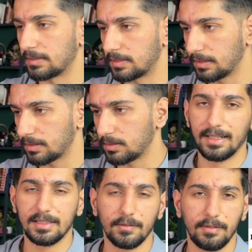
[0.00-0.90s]
Center. And
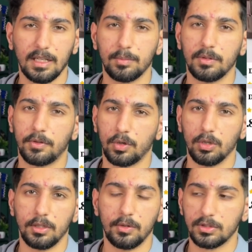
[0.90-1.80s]
it's available for
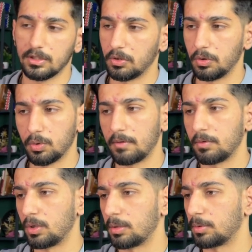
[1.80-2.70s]
all users, so you don't have to
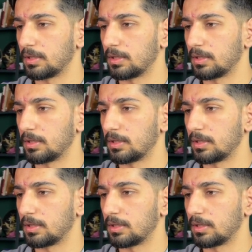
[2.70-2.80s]
worry about